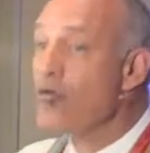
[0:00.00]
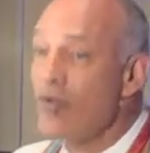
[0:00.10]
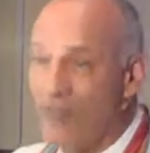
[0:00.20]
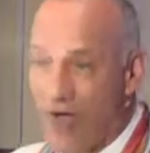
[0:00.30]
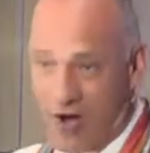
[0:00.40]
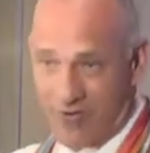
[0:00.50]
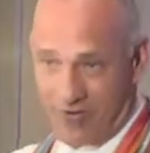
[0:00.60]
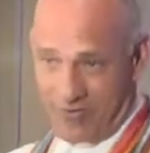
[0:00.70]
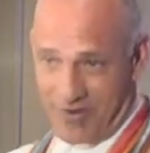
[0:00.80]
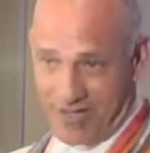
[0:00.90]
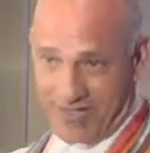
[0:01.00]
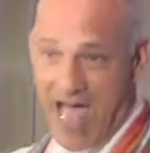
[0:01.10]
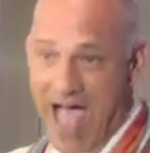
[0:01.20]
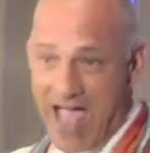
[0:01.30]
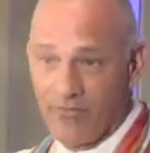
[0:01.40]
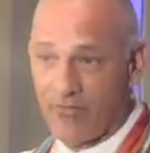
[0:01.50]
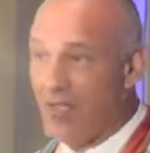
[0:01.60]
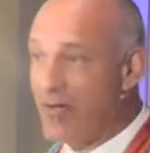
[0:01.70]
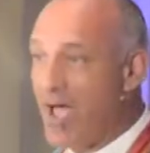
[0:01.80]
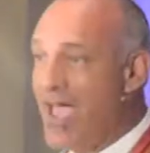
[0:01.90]
of our lives
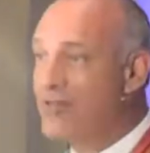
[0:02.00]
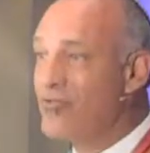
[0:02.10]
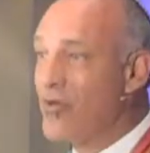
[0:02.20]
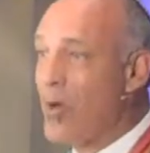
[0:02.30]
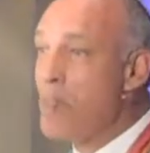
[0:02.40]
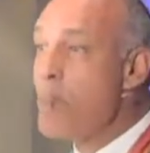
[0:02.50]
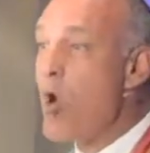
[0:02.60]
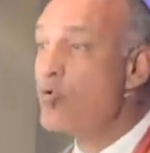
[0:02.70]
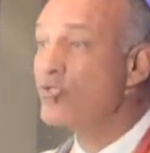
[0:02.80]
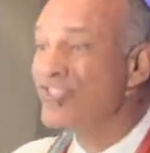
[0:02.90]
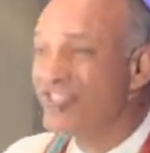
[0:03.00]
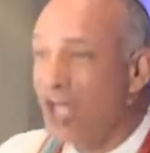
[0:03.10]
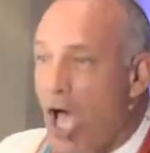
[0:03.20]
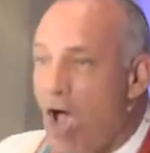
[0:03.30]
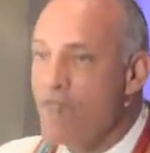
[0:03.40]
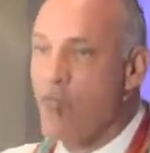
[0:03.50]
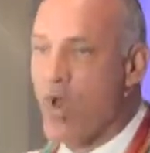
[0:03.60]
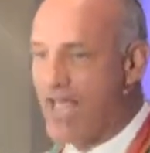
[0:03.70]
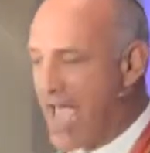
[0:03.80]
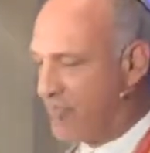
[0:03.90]
and most of what
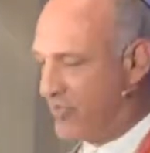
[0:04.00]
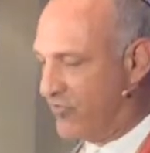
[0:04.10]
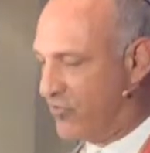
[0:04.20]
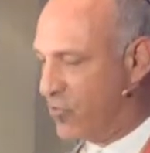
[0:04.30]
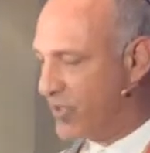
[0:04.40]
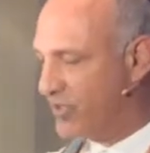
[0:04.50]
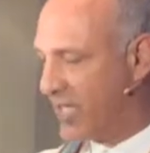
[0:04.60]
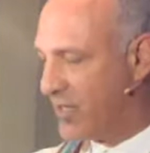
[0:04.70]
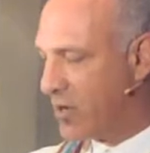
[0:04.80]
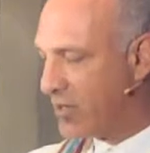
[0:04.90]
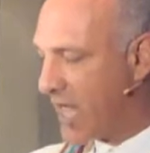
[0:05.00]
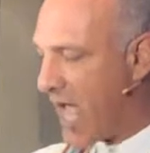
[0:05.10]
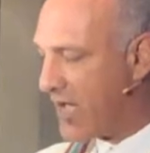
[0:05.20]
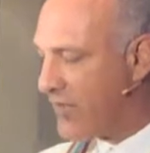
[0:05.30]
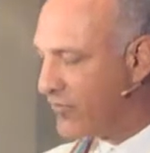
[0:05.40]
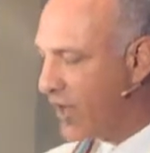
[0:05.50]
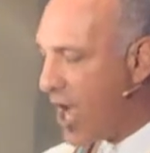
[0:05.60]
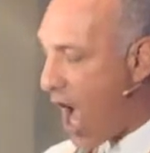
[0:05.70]
happens to us in our lives